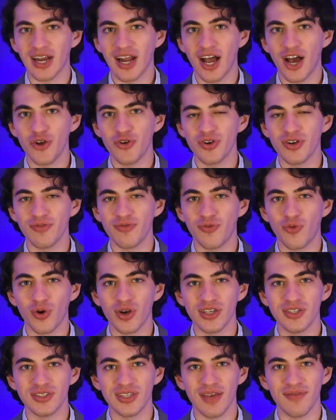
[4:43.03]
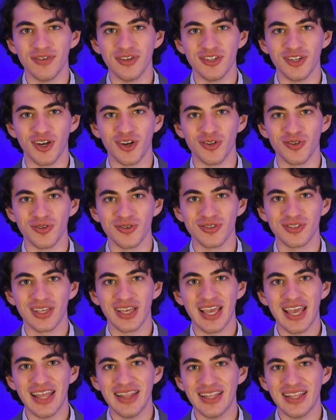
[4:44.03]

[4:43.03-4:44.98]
$147.